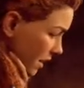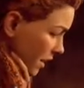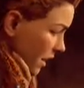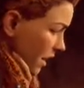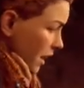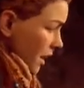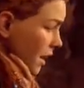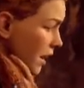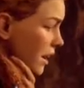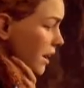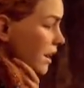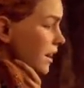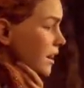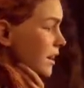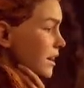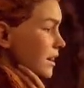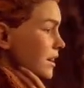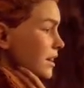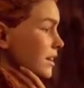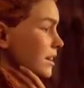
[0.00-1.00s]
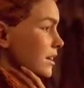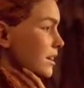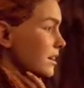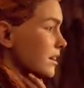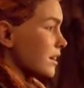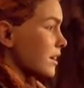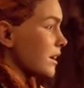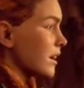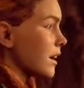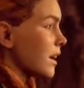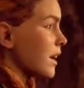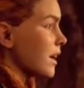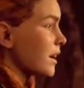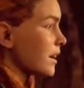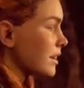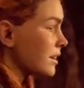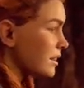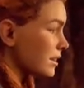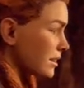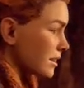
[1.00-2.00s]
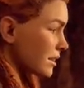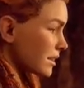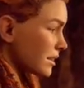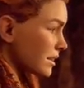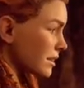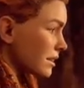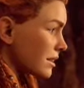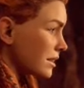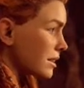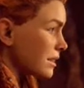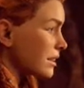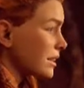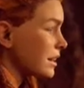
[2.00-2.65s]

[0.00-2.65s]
No one is speaking in this clip.